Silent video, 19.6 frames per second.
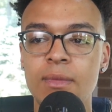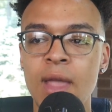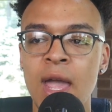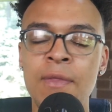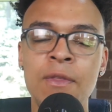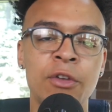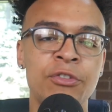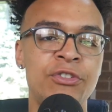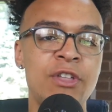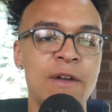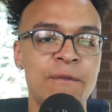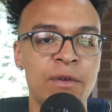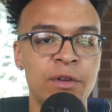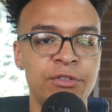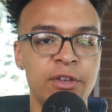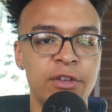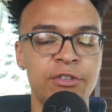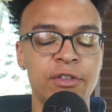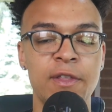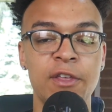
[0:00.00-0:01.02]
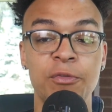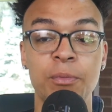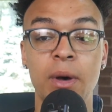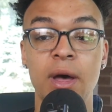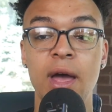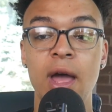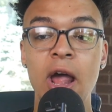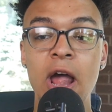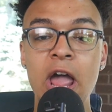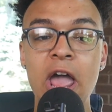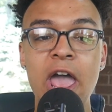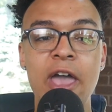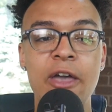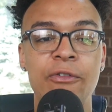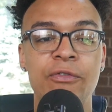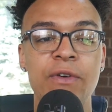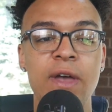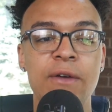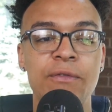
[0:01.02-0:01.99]
and there's differences in this, but
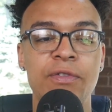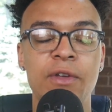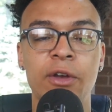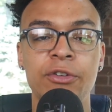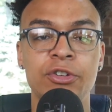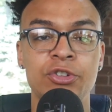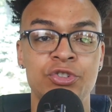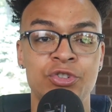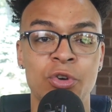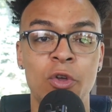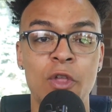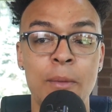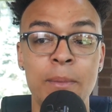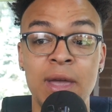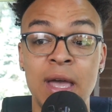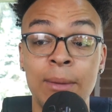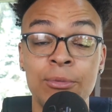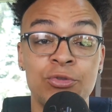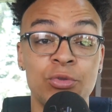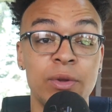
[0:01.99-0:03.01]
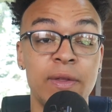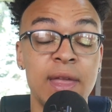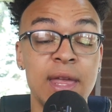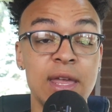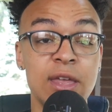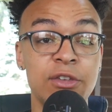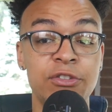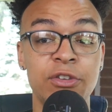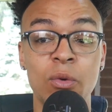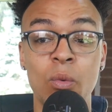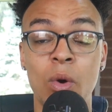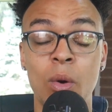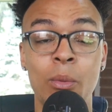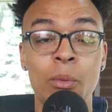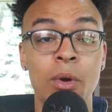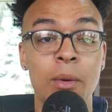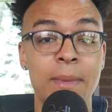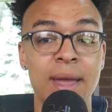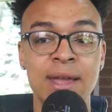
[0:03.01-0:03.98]
if there's a drill that becomes really easy where
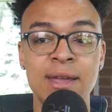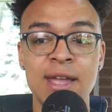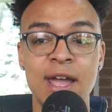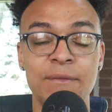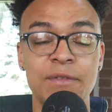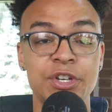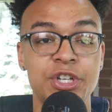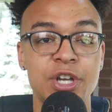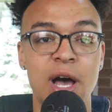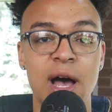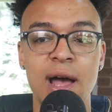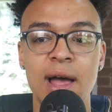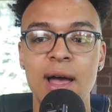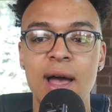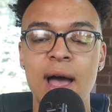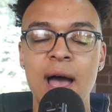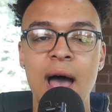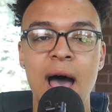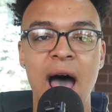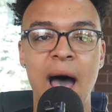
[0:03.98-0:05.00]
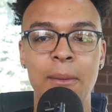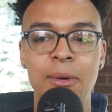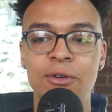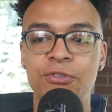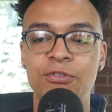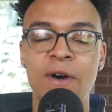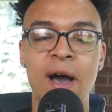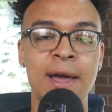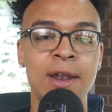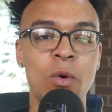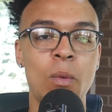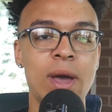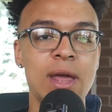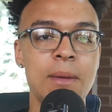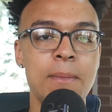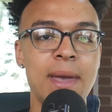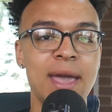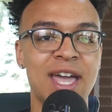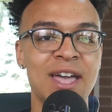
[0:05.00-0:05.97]
we're making every shot, I'm going to find a way
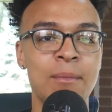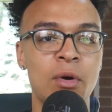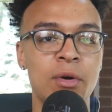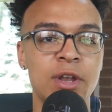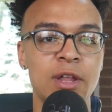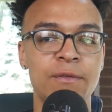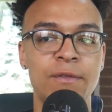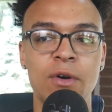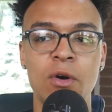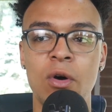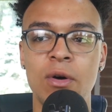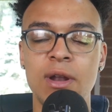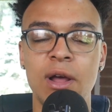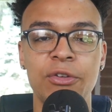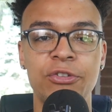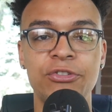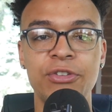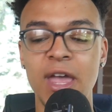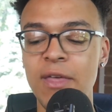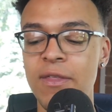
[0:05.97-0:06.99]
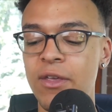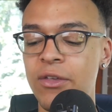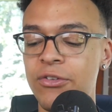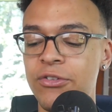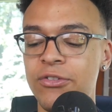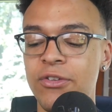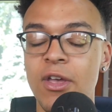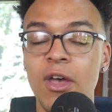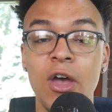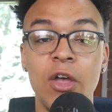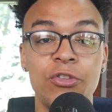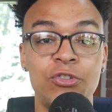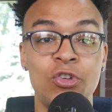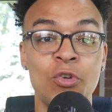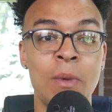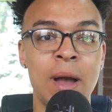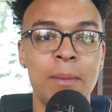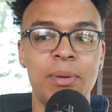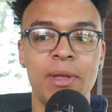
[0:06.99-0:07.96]
to make it more difficult. And I'll say this
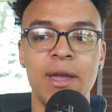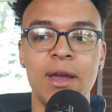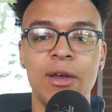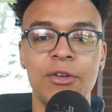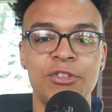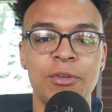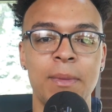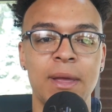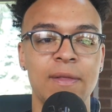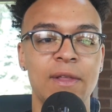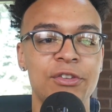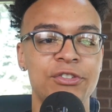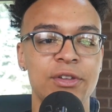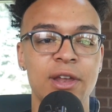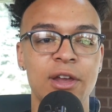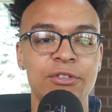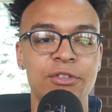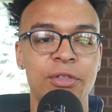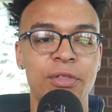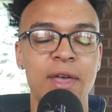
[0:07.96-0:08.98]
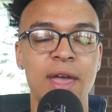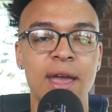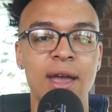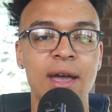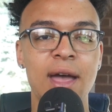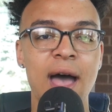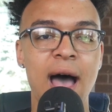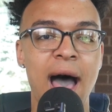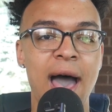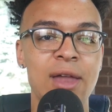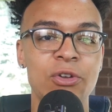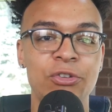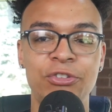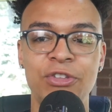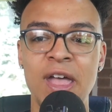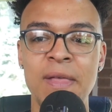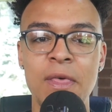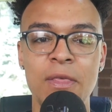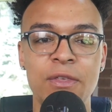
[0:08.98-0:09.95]
to my players. I'm like, listen, here's the thing. I
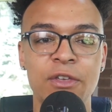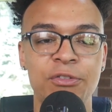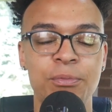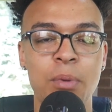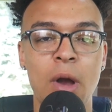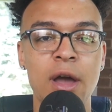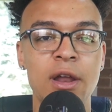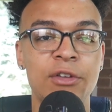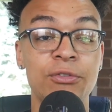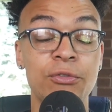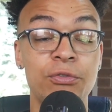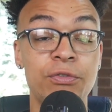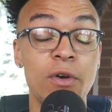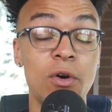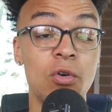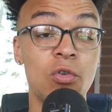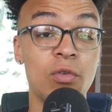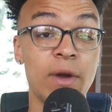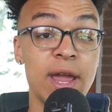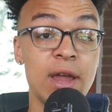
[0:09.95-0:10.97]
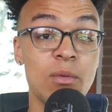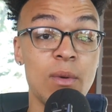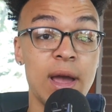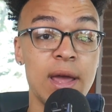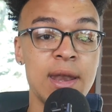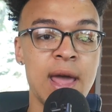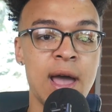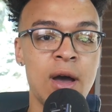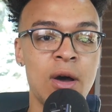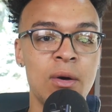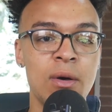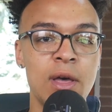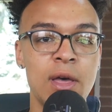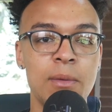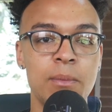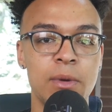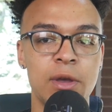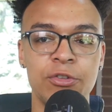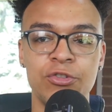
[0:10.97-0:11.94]
understand that this probably doesn't feel great right now
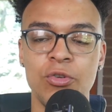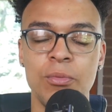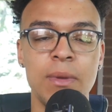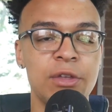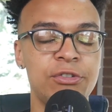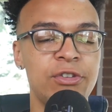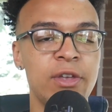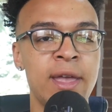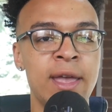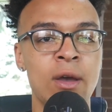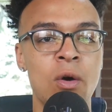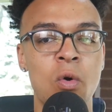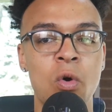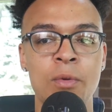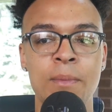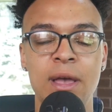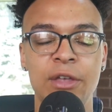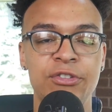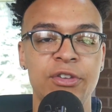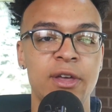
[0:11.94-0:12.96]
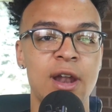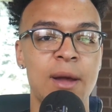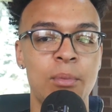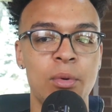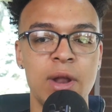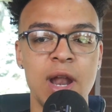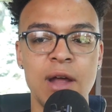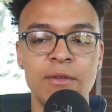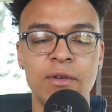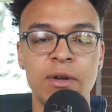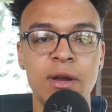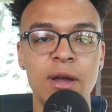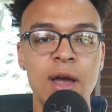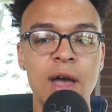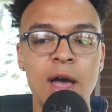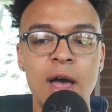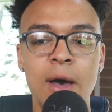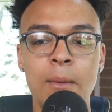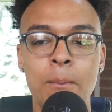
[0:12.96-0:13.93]
because you're missing or messing it up, whatever.
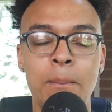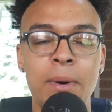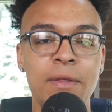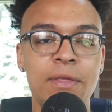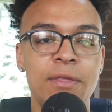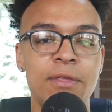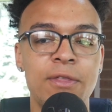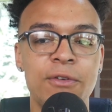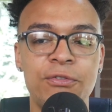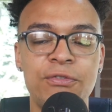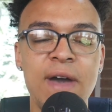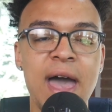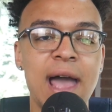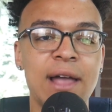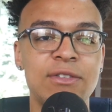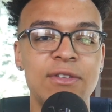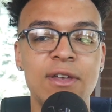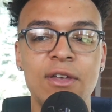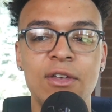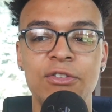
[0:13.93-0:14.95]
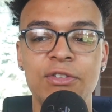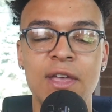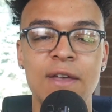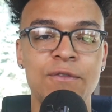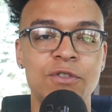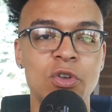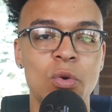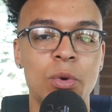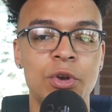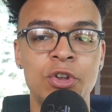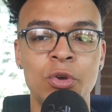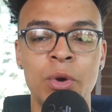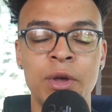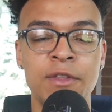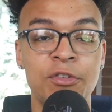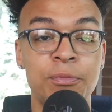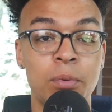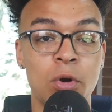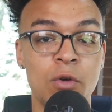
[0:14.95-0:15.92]
But the fact is, if you were doing
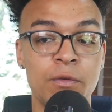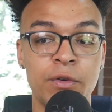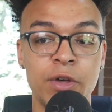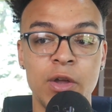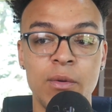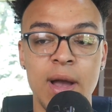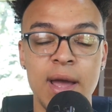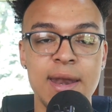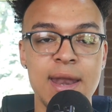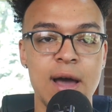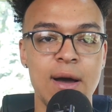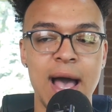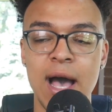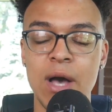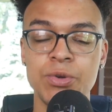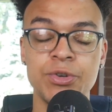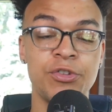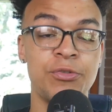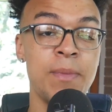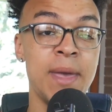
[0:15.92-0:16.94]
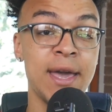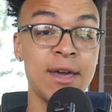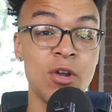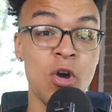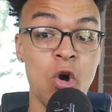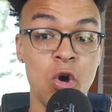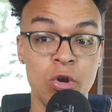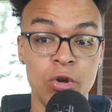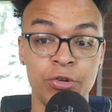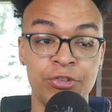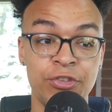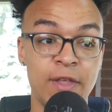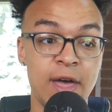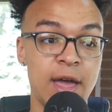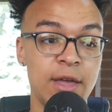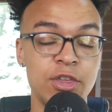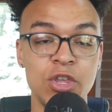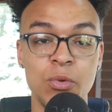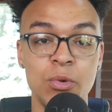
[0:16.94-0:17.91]
this perfectly right now, I would just make it harder so
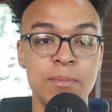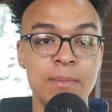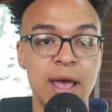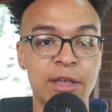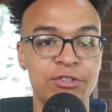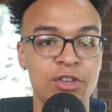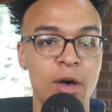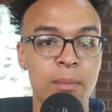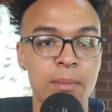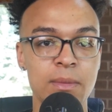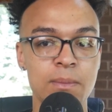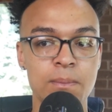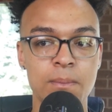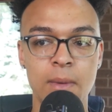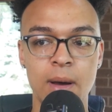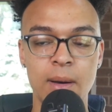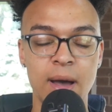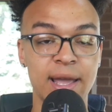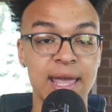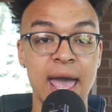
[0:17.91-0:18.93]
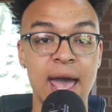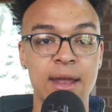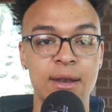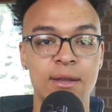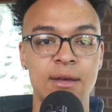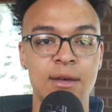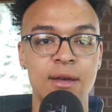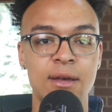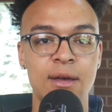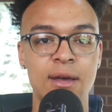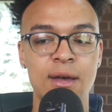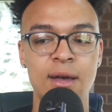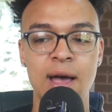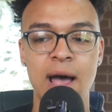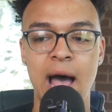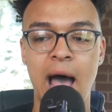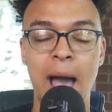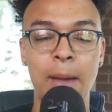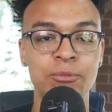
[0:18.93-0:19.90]
that you would mess up again.
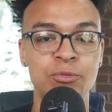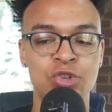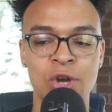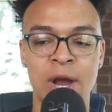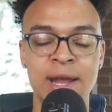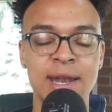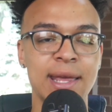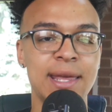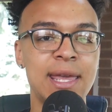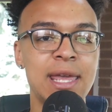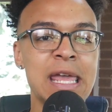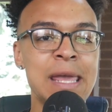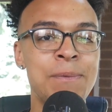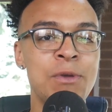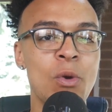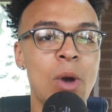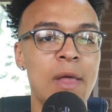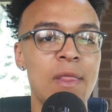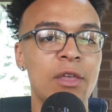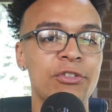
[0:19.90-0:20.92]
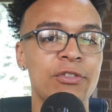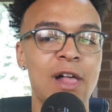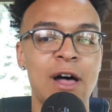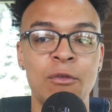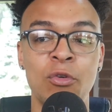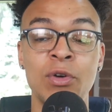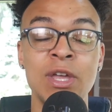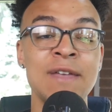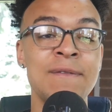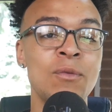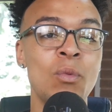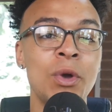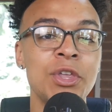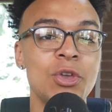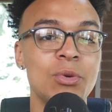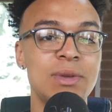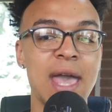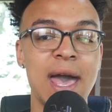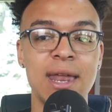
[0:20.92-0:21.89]
I'm trying to keep you at this level. Even when
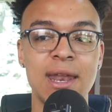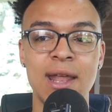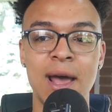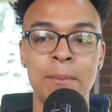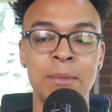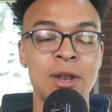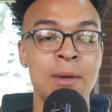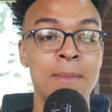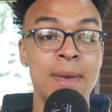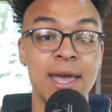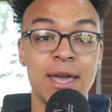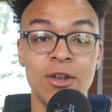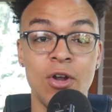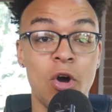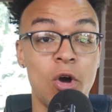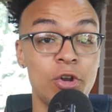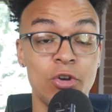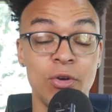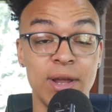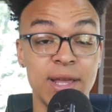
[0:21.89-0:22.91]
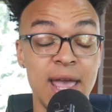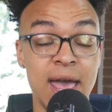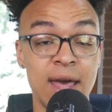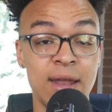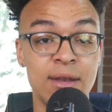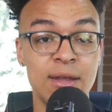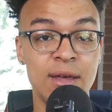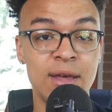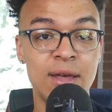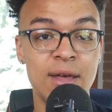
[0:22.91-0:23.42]
you get it, I'm going to make it harder again.